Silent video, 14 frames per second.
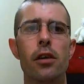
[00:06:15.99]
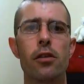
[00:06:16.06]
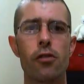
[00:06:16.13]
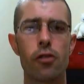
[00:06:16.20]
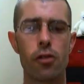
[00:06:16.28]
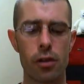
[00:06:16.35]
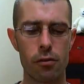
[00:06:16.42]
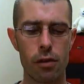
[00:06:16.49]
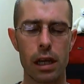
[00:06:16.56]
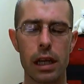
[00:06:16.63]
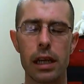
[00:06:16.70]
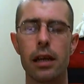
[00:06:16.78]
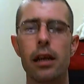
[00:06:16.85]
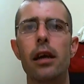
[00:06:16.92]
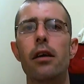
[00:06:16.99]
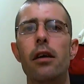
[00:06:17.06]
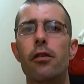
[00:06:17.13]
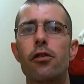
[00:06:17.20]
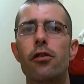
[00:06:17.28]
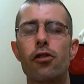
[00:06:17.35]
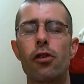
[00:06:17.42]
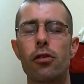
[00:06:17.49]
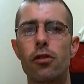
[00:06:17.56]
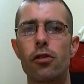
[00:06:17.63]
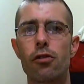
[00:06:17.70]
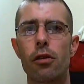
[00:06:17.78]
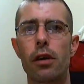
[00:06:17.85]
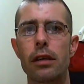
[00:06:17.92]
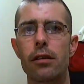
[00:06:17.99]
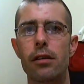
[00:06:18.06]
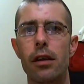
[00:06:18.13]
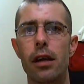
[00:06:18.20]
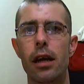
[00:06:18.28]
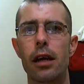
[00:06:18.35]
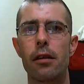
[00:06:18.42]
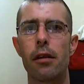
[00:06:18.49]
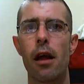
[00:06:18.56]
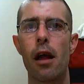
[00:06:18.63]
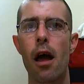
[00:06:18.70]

to really nail the shot you're trying to nail.